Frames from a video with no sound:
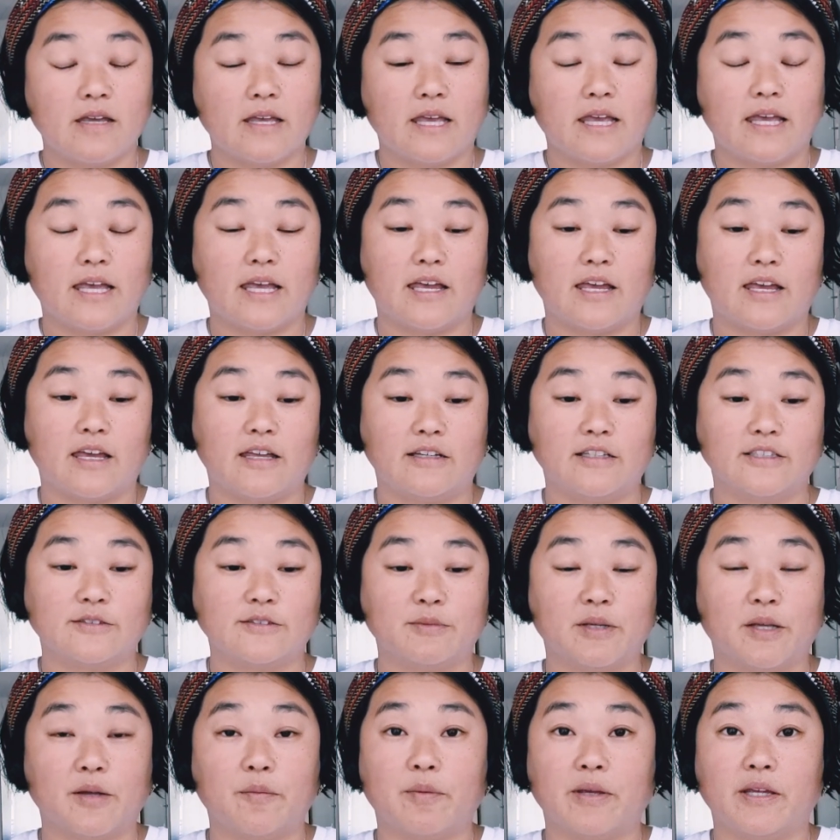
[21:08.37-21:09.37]
And this
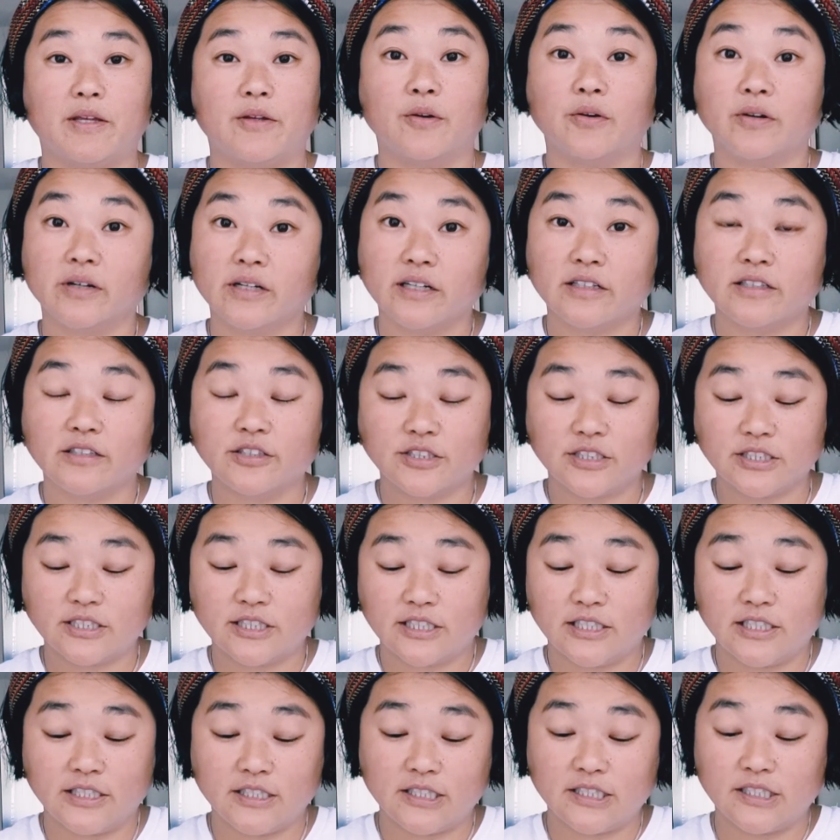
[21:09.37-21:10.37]
may be your
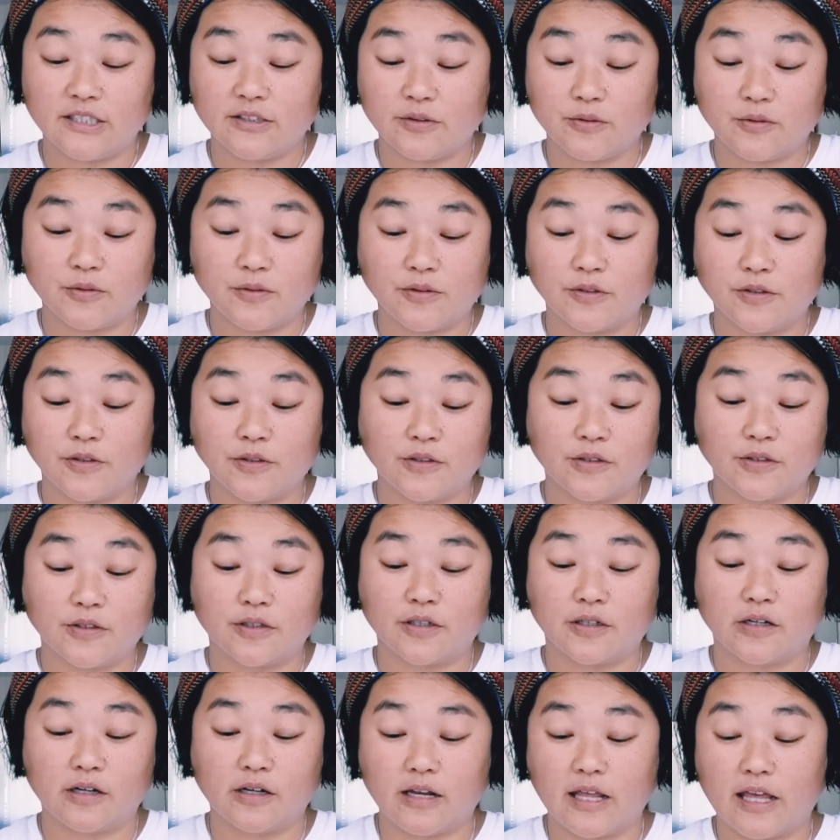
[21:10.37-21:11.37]
energy or
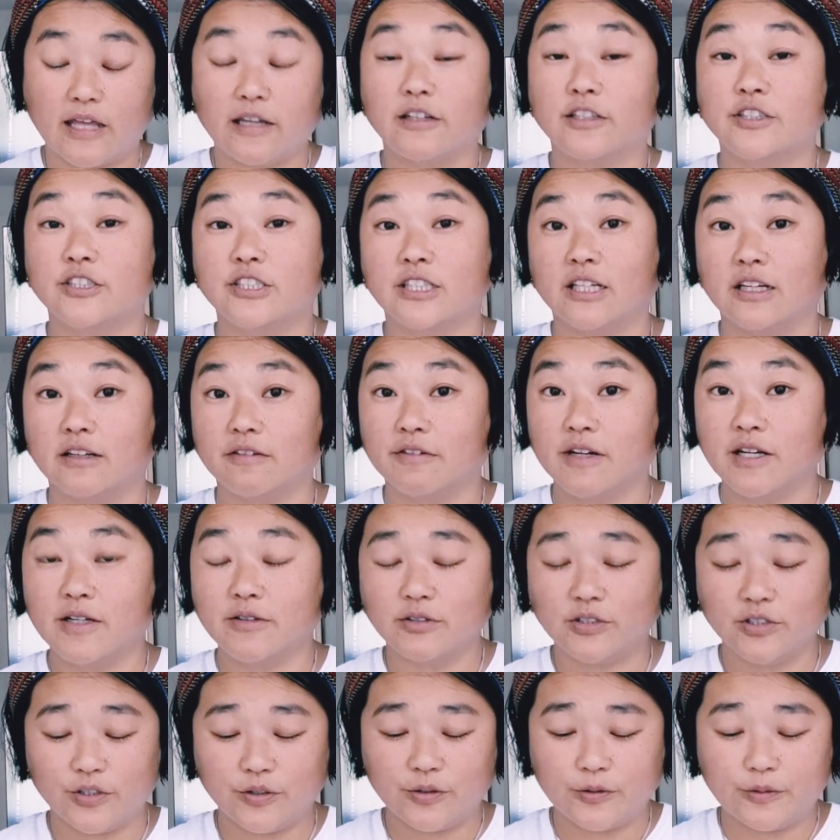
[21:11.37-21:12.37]
an energy
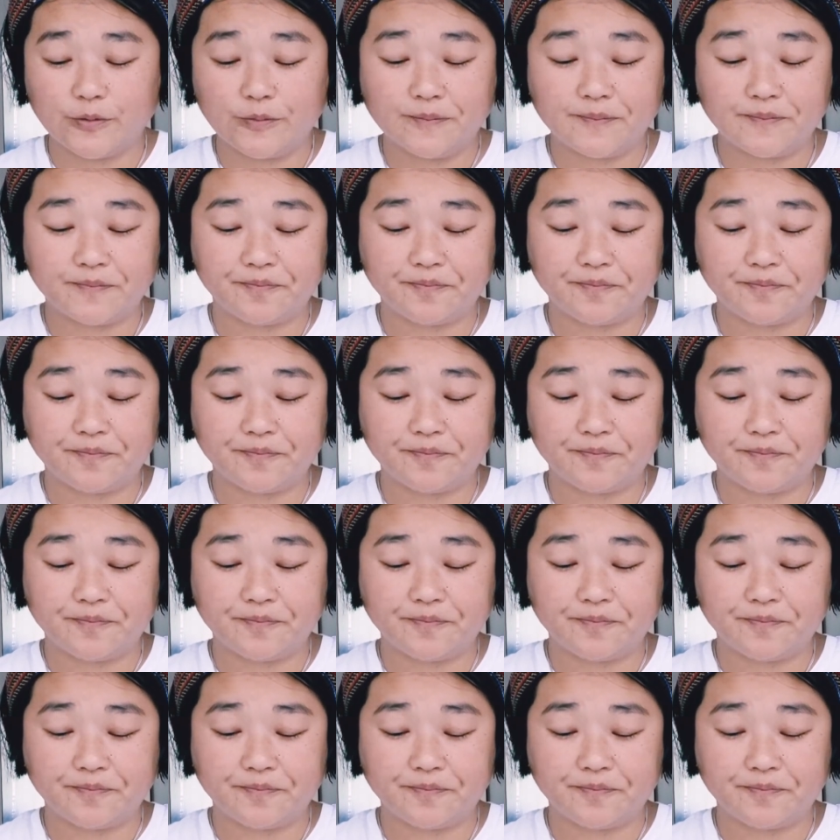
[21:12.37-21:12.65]
around you.